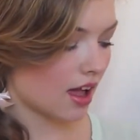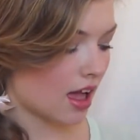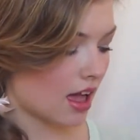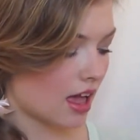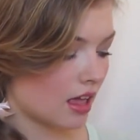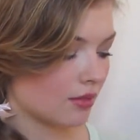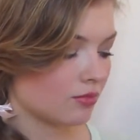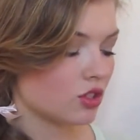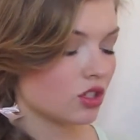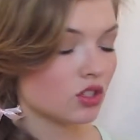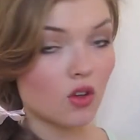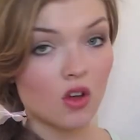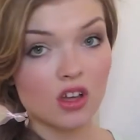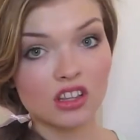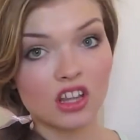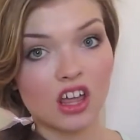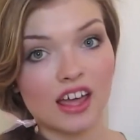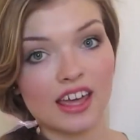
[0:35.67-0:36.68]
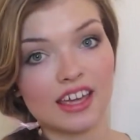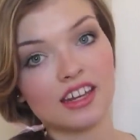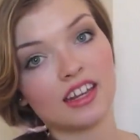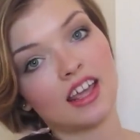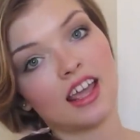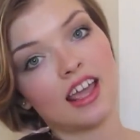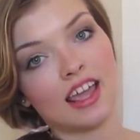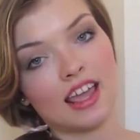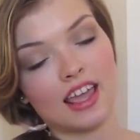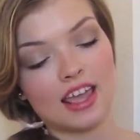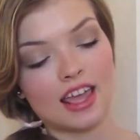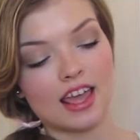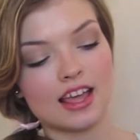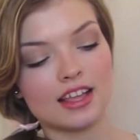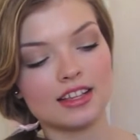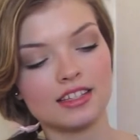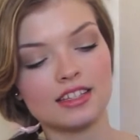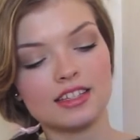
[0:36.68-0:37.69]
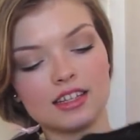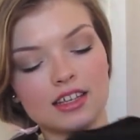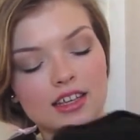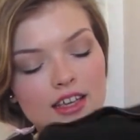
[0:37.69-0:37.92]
um, just online and